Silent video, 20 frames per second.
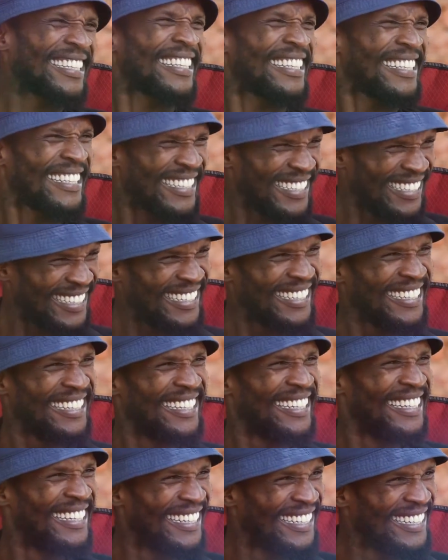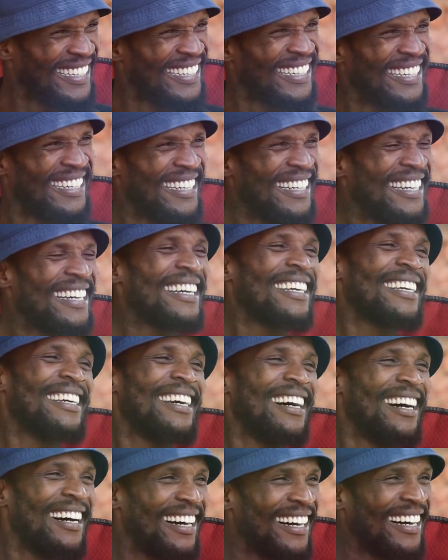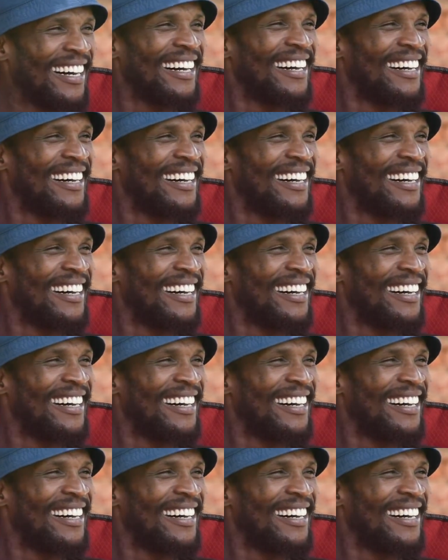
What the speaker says: when I'm chilling with you that I know.